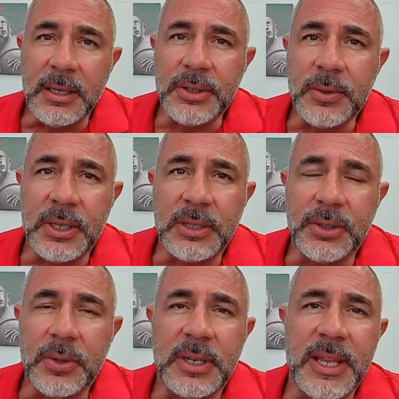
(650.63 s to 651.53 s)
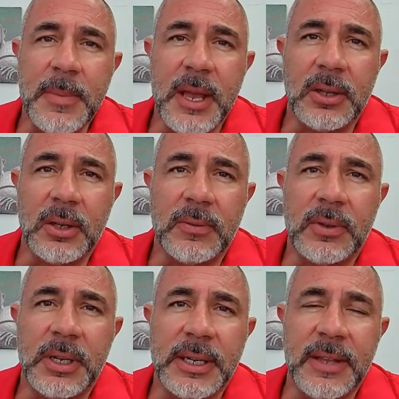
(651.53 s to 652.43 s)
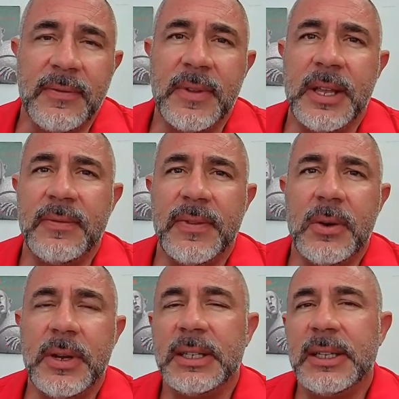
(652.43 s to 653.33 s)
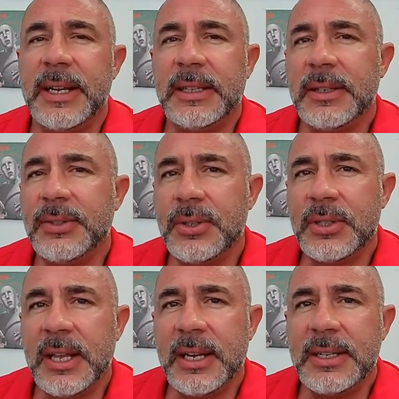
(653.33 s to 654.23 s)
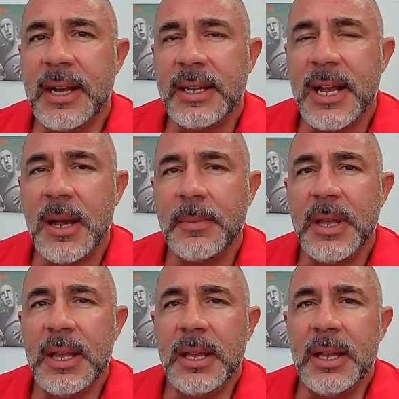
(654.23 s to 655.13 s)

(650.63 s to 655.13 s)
You can shoot an email over at info@atlanticlaserscanning.com.